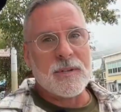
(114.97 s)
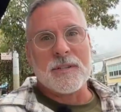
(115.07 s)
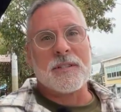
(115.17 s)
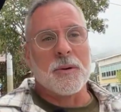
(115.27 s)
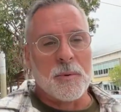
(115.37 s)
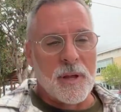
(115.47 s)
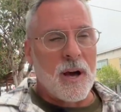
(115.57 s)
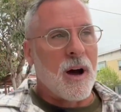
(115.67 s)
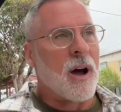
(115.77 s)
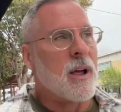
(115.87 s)
is still really
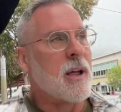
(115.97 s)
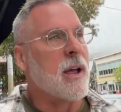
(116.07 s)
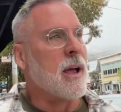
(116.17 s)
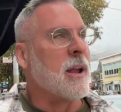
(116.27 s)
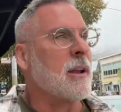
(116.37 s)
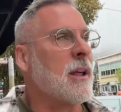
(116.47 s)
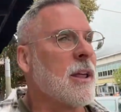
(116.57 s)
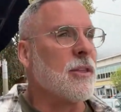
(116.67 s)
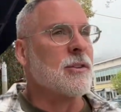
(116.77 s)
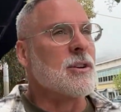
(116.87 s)
high. And
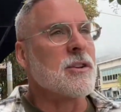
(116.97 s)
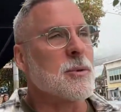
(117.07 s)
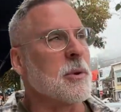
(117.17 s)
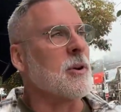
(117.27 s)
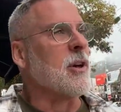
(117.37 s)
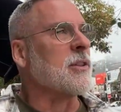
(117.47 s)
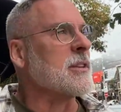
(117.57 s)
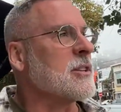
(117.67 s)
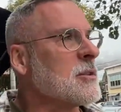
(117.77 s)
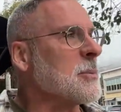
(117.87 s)
there's also really great things
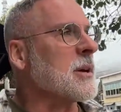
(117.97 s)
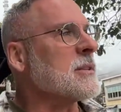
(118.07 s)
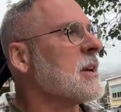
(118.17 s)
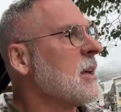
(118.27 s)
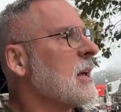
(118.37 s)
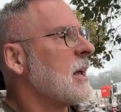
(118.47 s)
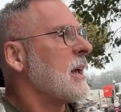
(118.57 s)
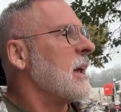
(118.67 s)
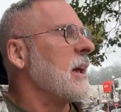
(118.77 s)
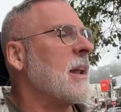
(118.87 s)
here is because
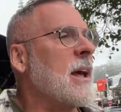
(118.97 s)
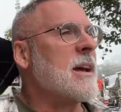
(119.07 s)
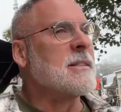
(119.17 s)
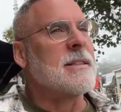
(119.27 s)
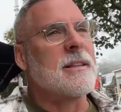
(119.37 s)
it has